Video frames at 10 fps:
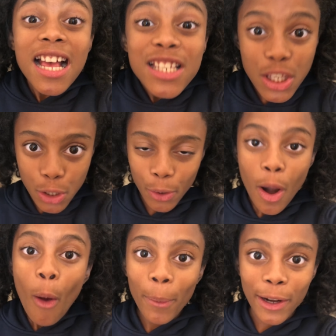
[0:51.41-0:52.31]
soon
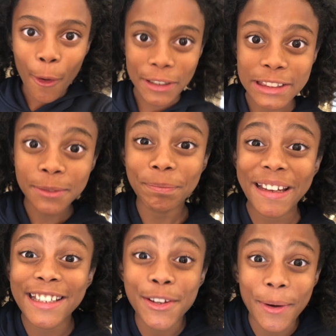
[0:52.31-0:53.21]
we're going to
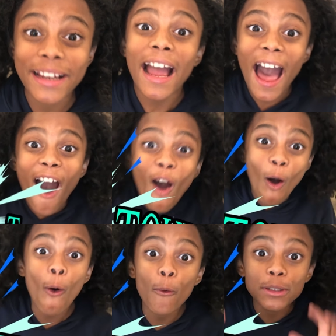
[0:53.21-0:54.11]
be doing a
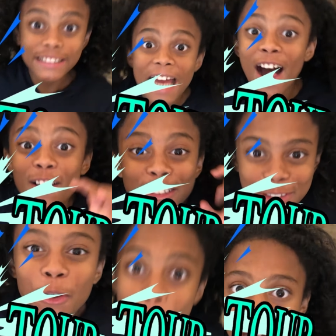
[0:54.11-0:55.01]
hotel
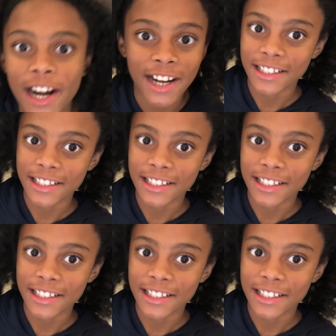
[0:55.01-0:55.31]
tour.